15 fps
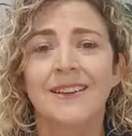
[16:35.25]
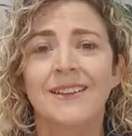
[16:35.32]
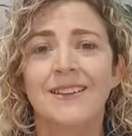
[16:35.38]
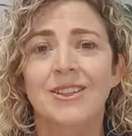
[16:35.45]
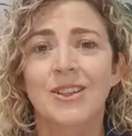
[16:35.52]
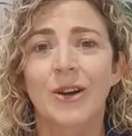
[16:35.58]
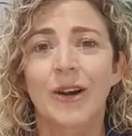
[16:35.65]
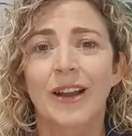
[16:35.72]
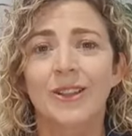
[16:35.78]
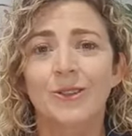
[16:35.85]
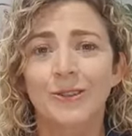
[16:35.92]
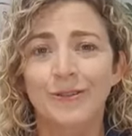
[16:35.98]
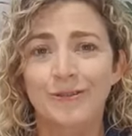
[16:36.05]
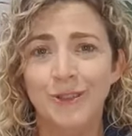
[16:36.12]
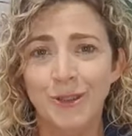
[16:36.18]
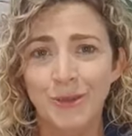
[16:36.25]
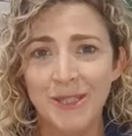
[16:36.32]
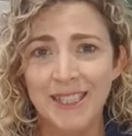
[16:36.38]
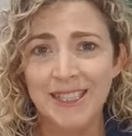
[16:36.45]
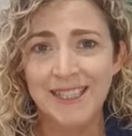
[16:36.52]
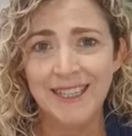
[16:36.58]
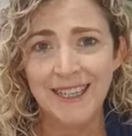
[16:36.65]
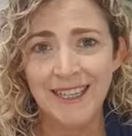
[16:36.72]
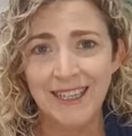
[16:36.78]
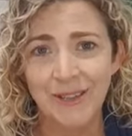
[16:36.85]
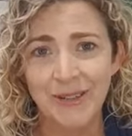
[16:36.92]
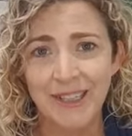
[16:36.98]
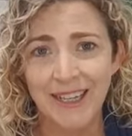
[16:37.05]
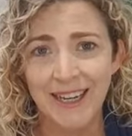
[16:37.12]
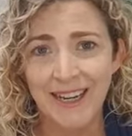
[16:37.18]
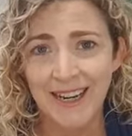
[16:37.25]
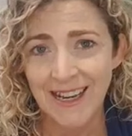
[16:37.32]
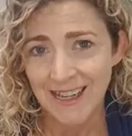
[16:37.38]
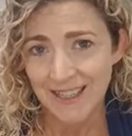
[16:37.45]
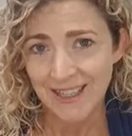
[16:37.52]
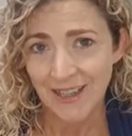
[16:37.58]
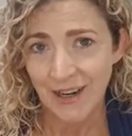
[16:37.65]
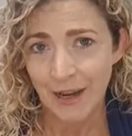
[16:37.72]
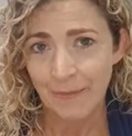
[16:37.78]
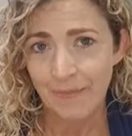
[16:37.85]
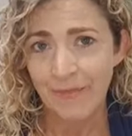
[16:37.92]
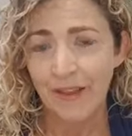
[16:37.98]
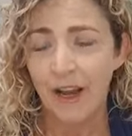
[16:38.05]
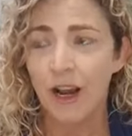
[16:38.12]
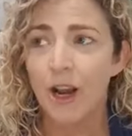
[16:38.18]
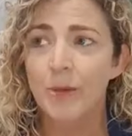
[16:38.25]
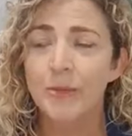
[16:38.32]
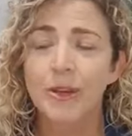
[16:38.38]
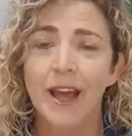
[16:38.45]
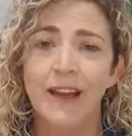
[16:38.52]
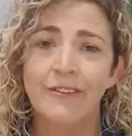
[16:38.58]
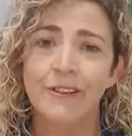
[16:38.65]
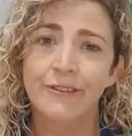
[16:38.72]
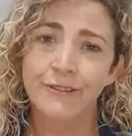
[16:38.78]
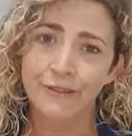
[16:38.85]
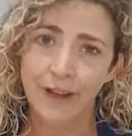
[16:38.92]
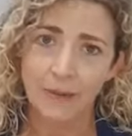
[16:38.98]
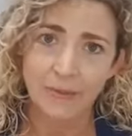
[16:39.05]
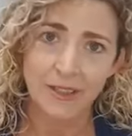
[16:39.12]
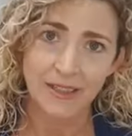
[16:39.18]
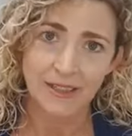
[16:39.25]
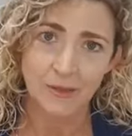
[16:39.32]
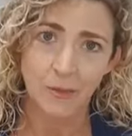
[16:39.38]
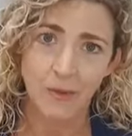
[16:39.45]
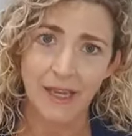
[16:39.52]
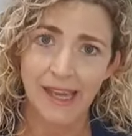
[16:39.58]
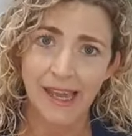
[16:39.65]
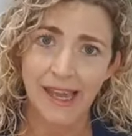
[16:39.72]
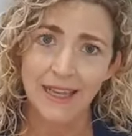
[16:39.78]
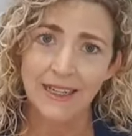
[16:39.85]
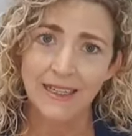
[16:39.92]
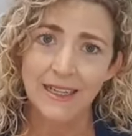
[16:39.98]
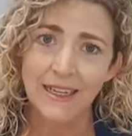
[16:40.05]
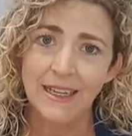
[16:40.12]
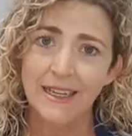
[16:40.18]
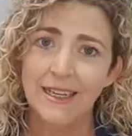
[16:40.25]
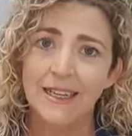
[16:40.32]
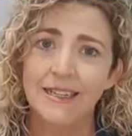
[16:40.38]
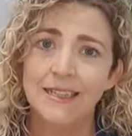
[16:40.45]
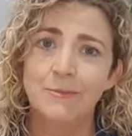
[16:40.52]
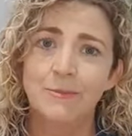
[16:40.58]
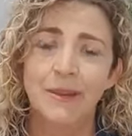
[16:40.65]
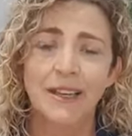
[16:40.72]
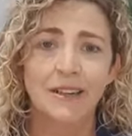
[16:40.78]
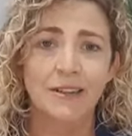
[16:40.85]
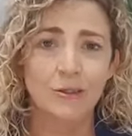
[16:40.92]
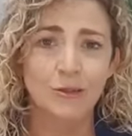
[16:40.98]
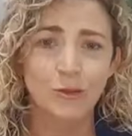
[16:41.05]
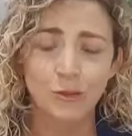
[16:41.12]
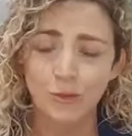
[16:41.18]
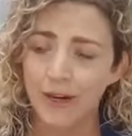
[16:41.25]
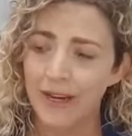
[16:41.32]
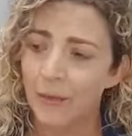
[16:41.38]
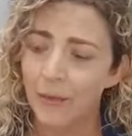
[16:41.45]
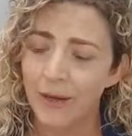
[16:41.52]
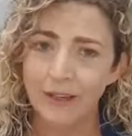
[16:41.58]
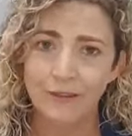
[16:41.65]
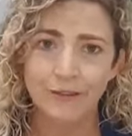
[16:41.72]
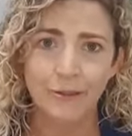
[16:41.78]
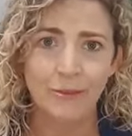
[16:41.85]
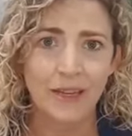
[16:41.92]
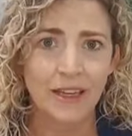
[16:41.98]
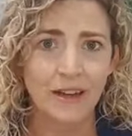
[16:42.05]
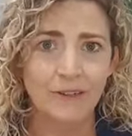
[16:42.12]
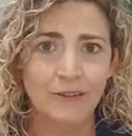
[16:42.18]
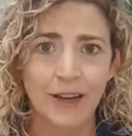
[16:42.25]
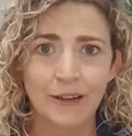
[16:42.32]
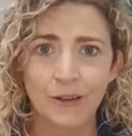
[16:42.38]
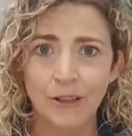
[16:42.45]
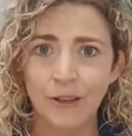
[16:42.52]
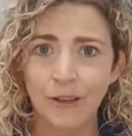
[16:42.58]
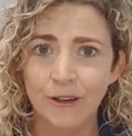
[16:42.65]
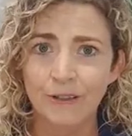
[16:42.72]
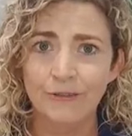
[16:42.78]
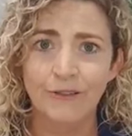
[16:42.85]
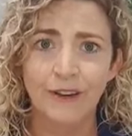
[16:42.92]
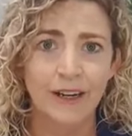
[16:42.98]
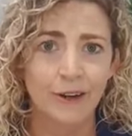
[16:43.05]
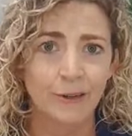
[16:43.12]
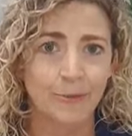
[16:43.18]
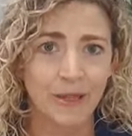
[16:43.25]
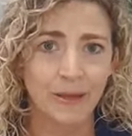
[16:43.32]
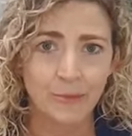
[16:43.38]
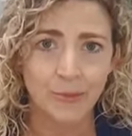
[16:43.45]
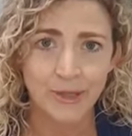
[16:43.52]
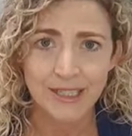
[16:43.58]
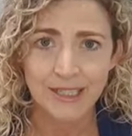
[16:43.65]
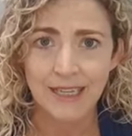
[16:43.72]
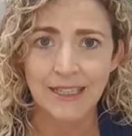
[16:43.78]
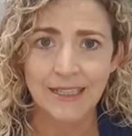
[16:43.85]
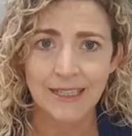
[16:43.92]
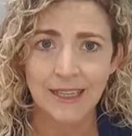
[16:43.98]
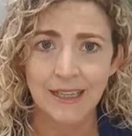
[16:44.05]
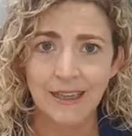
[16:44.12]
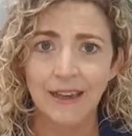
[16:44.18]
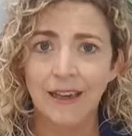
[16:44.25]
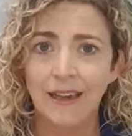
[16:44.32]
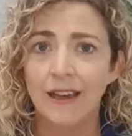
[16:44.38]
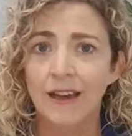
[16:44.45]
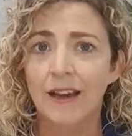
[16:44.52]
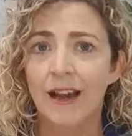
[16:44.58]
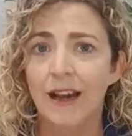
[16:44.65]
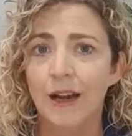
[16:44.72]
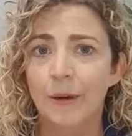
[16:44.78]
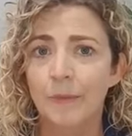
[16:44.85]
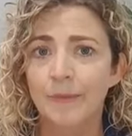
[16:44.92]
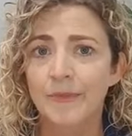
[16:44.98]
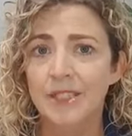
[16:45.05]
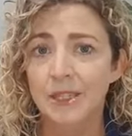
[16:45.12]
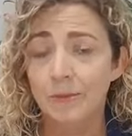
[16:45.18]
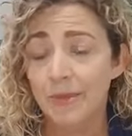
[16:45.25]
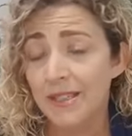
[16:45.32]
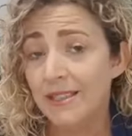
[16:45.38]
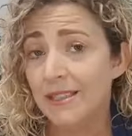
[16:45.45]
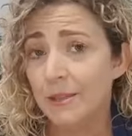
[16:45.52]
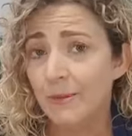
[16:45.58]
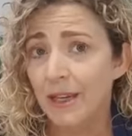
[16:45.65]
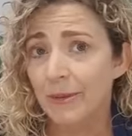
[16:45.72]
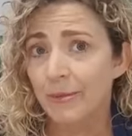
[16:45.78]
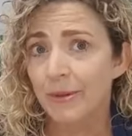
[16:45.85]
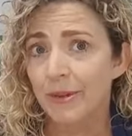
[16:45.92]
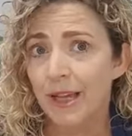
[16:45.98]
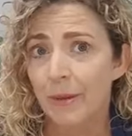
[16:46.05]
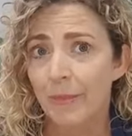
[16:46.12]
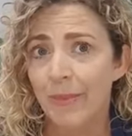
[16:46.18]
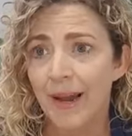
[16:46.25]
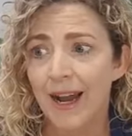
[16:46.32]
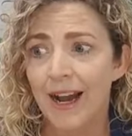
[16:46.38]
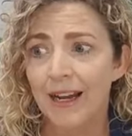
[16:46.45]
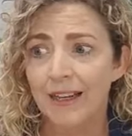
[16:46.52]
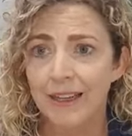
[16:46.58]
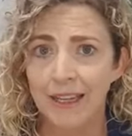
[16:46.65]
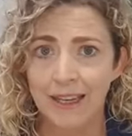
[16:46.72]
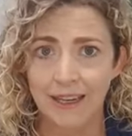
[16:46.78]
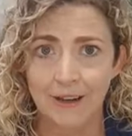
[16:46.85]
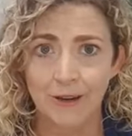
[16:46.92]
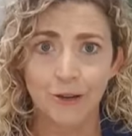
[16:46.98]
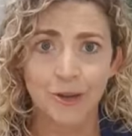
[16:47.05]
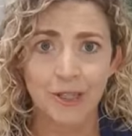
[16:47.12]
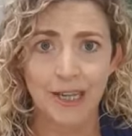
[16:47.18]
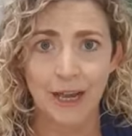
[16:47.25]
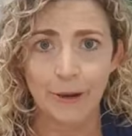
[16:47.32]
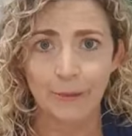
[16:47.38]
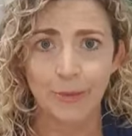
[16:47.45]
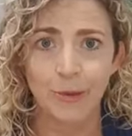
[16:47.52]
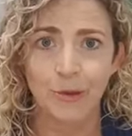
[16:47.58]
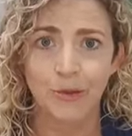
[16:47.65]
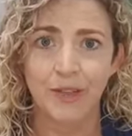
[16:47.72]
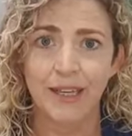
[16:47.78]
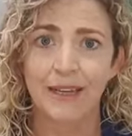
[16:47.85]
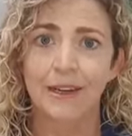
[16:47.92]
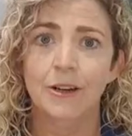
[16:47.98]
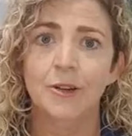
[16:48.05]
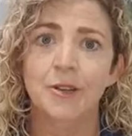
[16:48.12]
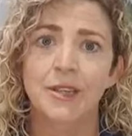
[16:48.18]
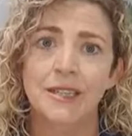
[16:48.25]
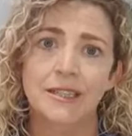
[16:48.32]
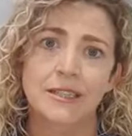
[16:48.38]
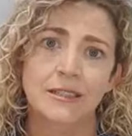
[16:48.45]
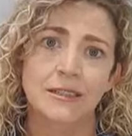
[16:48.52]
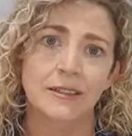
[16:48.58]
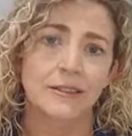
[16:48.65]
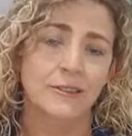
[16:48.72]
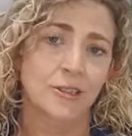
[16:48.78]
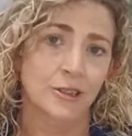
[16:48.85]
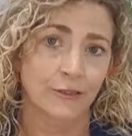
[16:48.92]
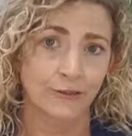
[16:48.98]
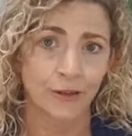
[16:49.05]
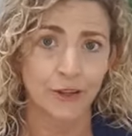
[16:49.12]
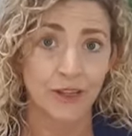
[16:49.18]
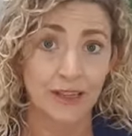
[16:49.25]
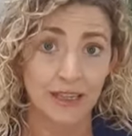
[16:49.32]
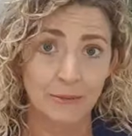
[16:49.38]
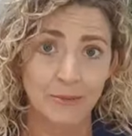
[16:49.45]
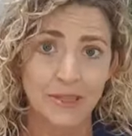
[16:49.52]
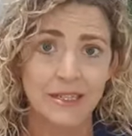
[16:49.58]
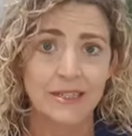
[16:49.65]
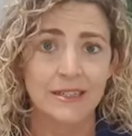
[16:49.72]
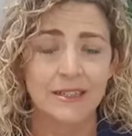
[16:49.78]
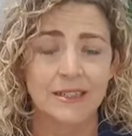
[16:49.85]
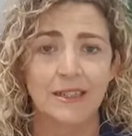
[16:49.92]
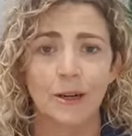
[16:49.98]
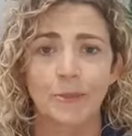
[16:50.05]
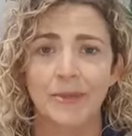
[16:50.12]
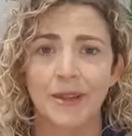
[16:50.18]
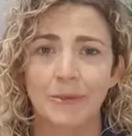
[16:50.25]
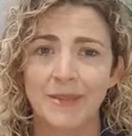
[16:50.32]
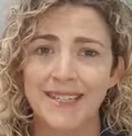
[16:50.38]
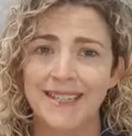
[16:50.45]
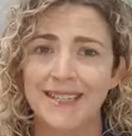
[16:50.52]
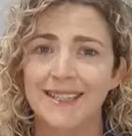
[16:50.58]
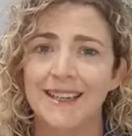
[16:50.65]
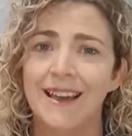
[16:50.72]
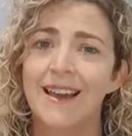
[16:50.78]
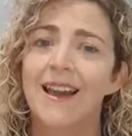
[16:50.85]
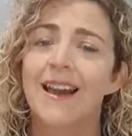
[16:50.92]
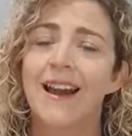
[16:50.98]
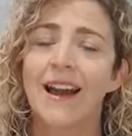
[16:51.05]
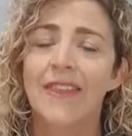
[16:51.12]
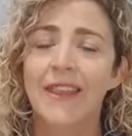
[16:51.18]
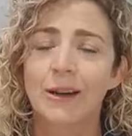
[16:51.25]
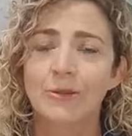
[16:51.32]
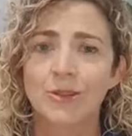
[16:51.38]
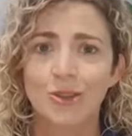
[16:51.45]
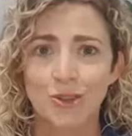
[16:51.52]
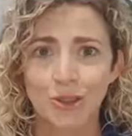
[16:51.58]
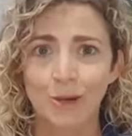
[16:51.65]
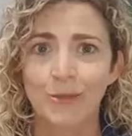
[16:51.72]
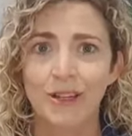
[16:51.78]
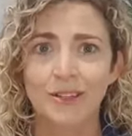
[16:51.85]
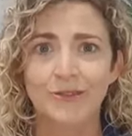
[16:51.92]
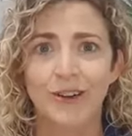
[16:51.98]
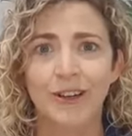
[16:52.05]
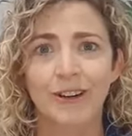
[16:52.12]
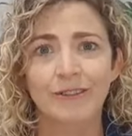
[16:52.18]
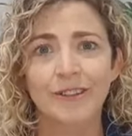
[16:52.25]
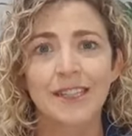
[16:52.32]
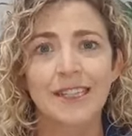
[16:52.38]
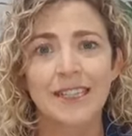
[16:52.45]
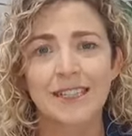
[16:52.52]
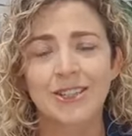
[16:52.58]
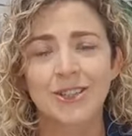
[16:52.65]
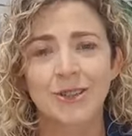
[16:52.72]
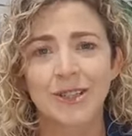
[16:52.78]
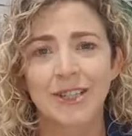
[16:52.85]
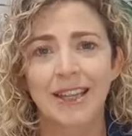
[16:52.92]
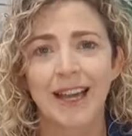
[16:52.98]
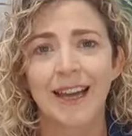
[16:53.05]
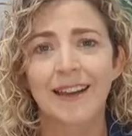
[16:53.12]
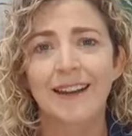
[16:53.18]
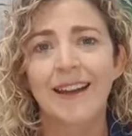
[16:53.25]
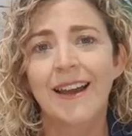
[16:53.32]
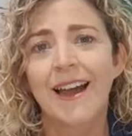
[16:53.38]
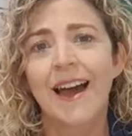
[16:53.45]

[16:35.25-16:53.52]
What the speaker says: So I look forward to seeing you again next time. I hope you have a fabulous weekend. It's been a great week for me. I've had a lot of fun. I've been presenting to business people about their health and how important their health is to further their business and help their business. And that was so much fun. I really enjoyed that.